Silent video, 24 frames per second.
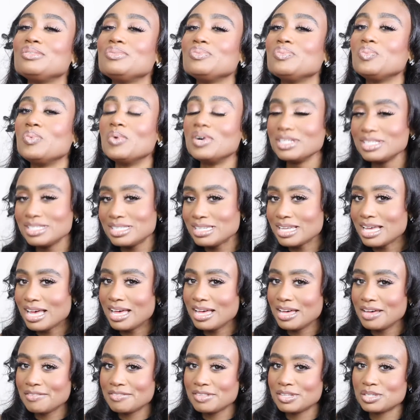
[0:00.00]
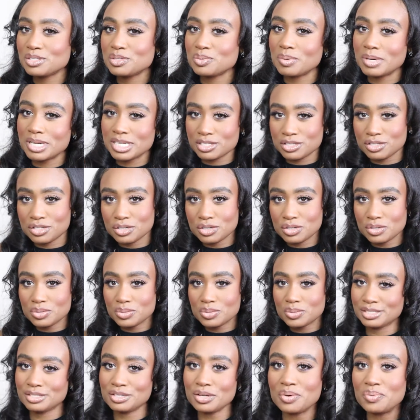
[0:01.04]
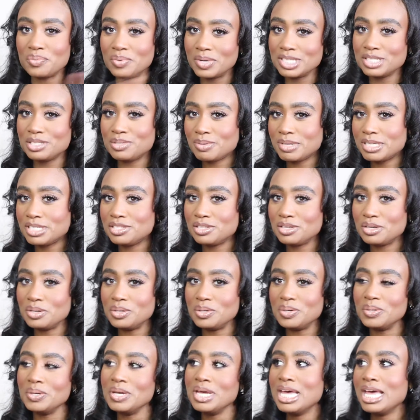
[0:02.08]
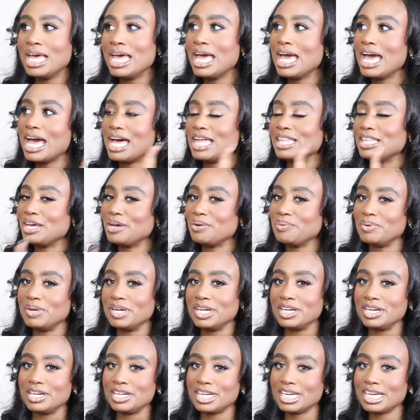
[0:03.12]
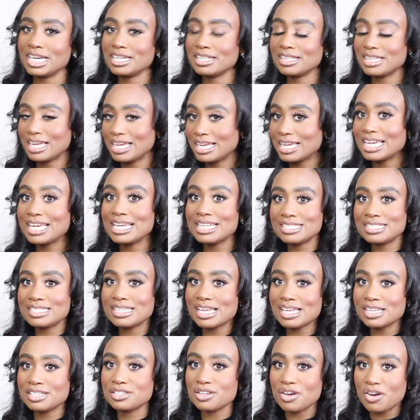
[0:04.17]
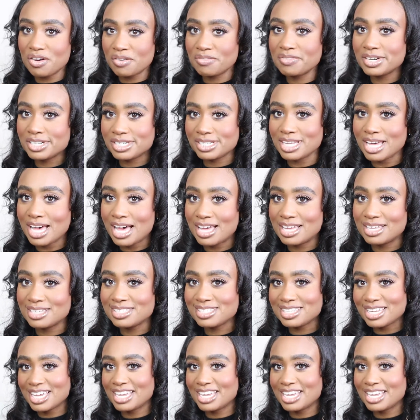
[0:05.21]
one set of the sweatsuit, so one sweatsuit and like one hoodie, like it says oversized